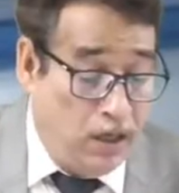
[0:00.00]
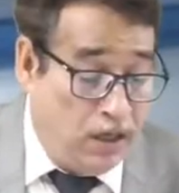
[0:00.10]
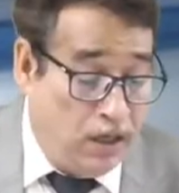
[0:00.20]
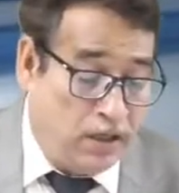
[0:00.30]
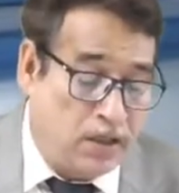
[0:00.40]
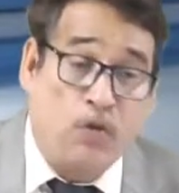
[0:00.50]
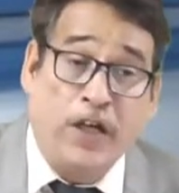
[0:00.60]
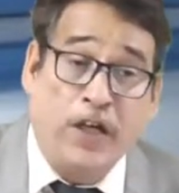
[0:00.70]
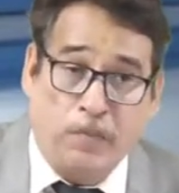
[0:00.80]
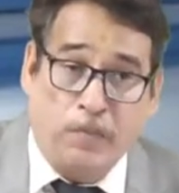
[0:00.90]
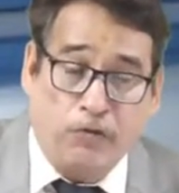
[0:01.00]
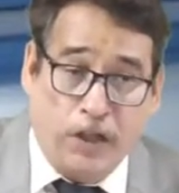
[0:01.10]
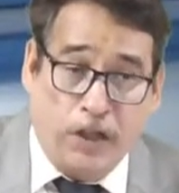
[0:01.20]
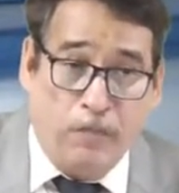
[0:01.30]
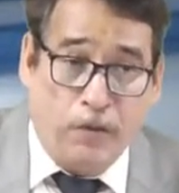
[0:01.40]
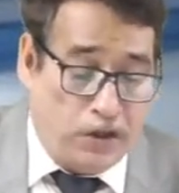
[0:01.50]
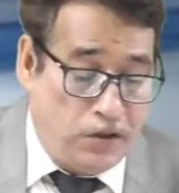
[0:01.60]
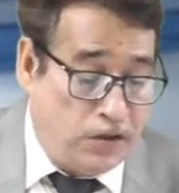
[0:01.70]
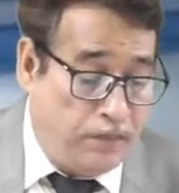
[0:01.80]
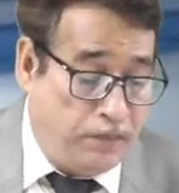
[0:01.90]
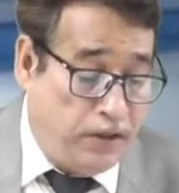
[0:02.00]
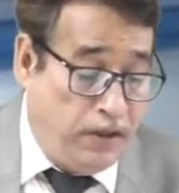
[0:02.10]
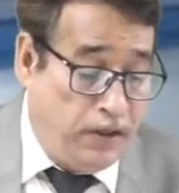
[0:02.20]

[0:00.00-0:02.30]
It's quite a bit very important chapter.